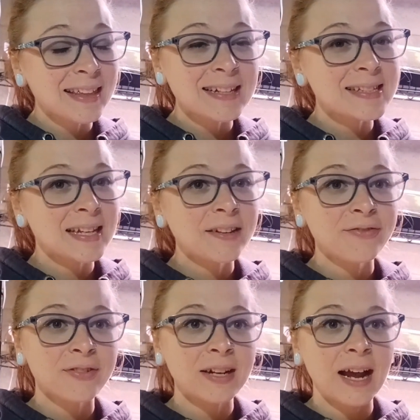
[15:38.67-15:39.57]
that's it
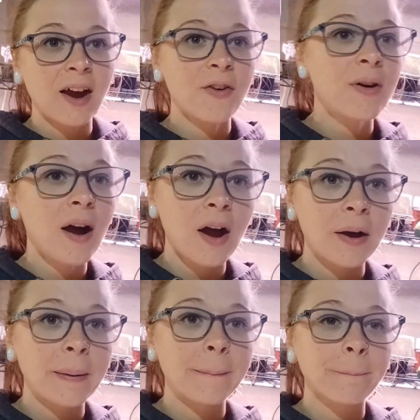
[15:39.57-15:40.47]
for now.
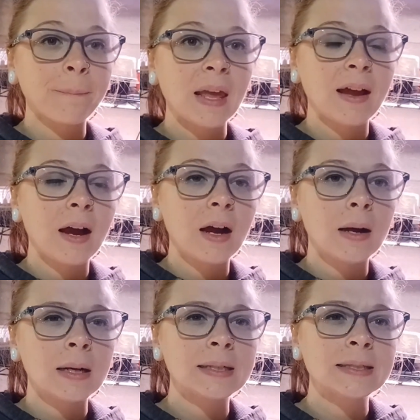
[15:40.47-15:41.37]

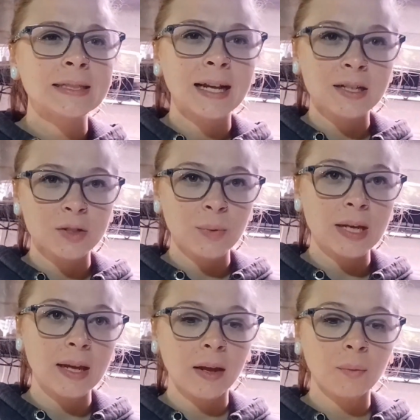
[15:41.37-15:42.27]
Next
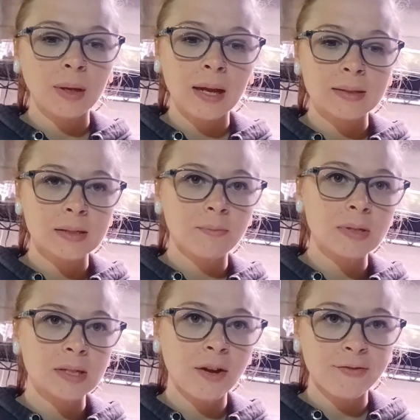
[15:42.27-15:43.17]
weekend we got some
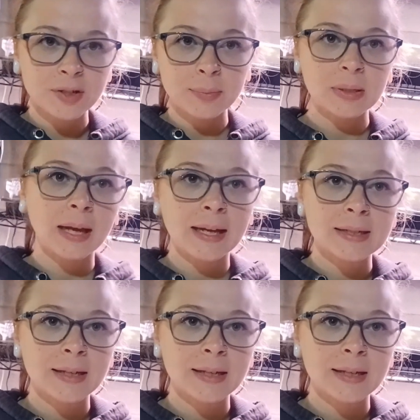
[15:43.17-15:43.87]
stuff to plant.